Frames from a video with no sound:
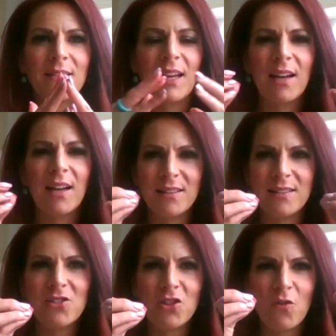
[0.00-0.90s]
like a
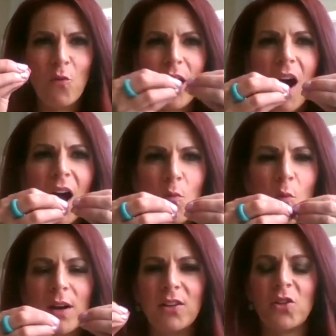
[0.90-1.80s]
decision of what I
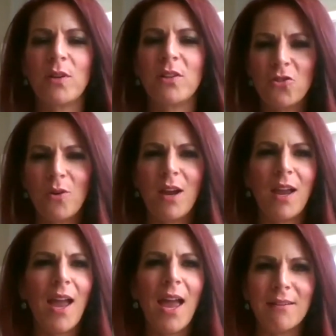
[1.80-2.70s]
wanted to enjoy,
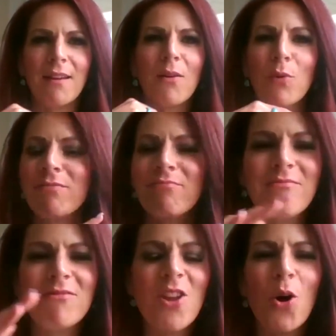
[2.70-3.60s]
and with
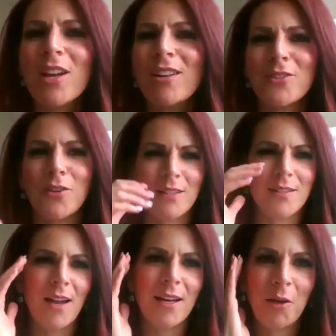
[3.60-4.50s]
no guilt or
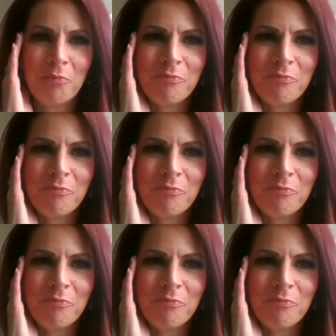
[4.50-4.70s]
anxiety.